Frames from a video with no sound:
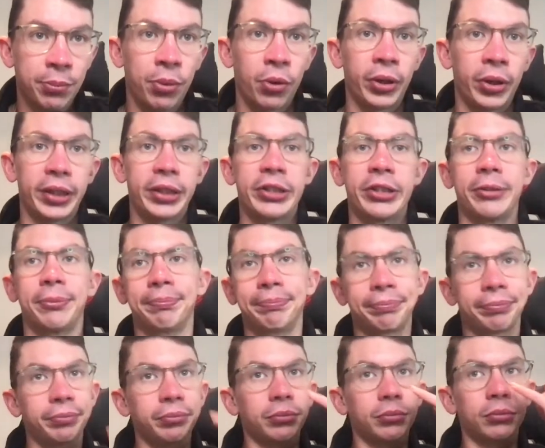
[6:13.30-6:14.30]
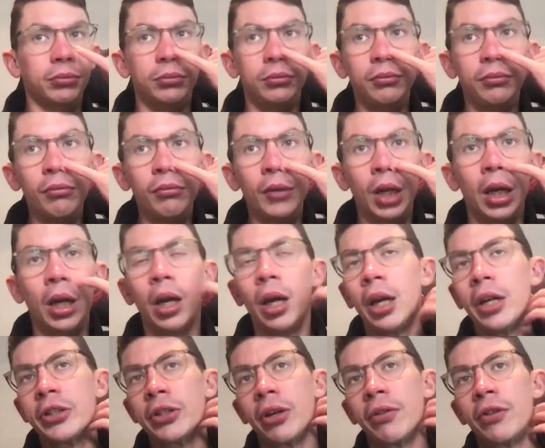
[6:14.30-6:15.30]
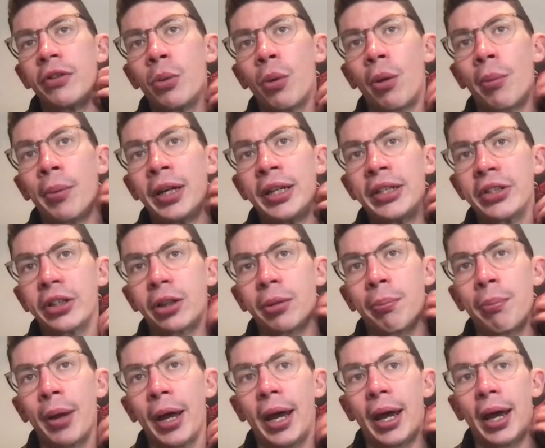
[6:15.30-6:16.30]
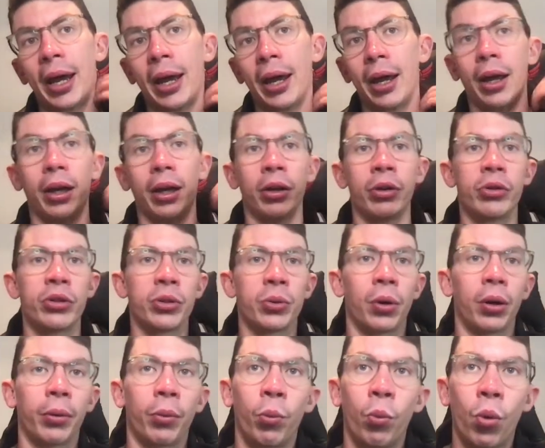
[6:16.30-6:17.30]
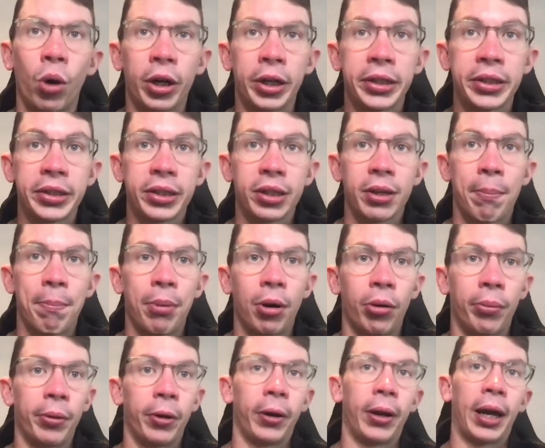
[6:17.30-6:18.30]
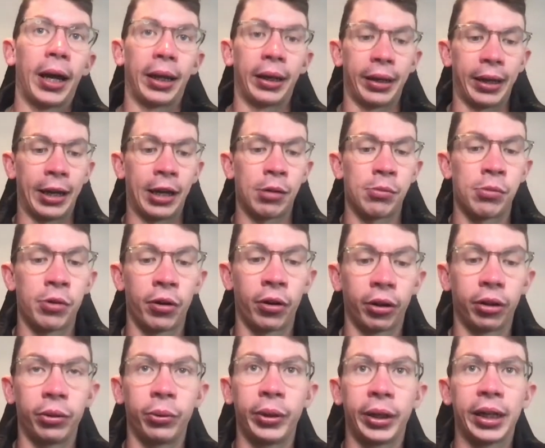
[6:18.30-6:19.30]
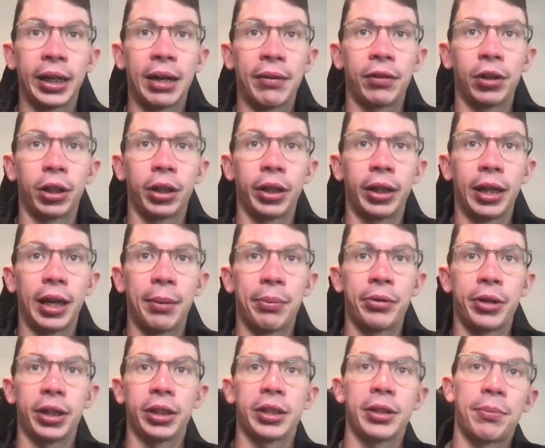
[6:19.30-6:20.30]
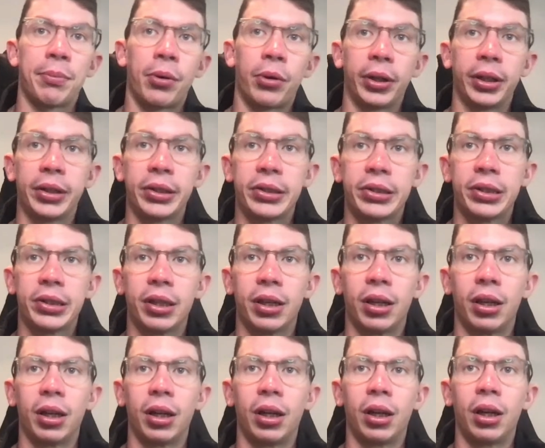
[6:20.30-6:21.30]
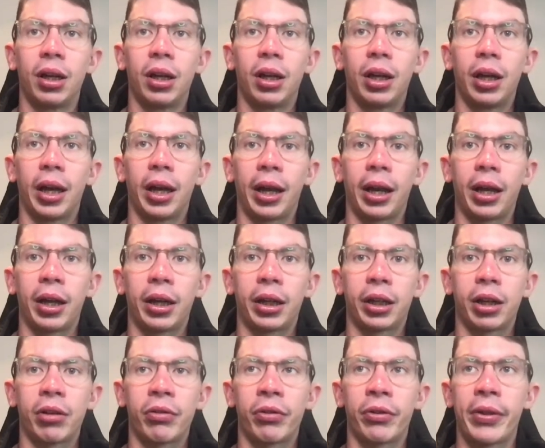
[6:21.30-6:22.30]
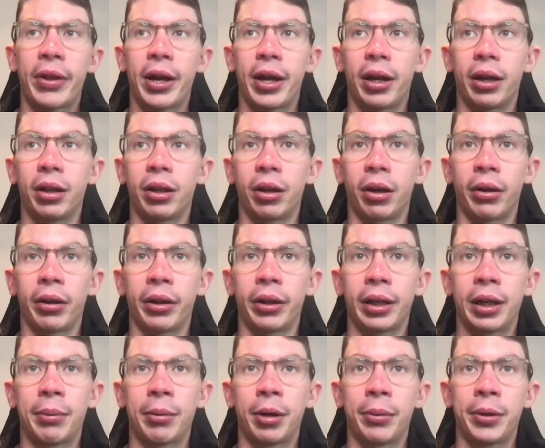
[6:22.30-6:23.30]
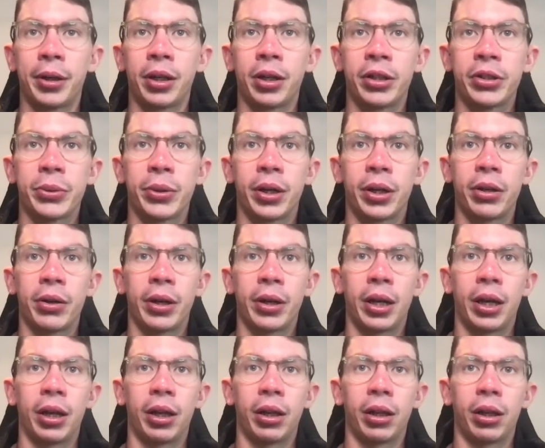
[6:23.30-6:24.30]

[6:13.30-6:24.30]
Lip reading: points. So if you want me to compare, who do you want? White, Botman and Almiron. We can have a look at their predicted points and go from there. I think that might be a nice way of doing it.